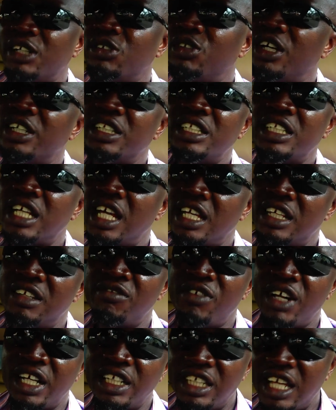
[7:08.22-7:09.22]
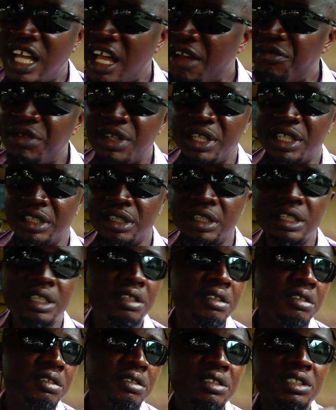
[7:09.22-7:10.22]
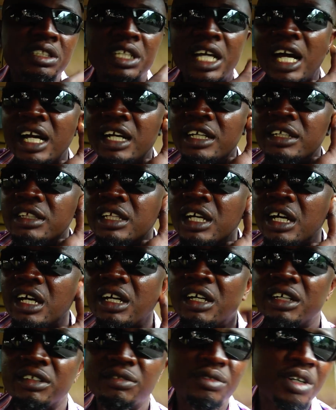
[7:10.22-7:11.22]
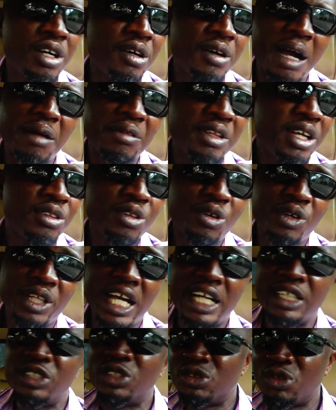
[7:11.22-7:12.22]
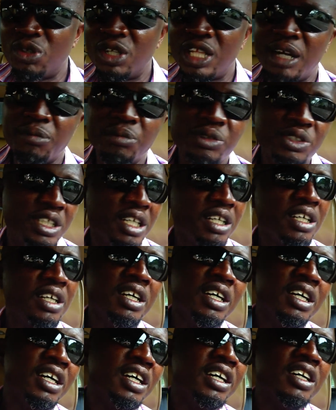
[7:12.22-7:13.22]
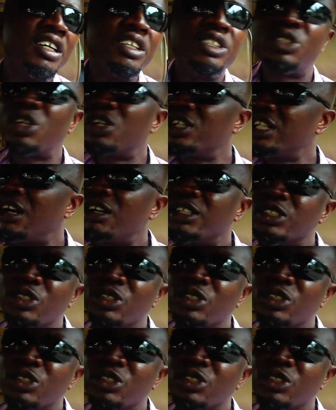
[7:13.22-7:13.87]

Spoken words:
know it rained heavily inside. I don't know whether it's whole Abuja. So there was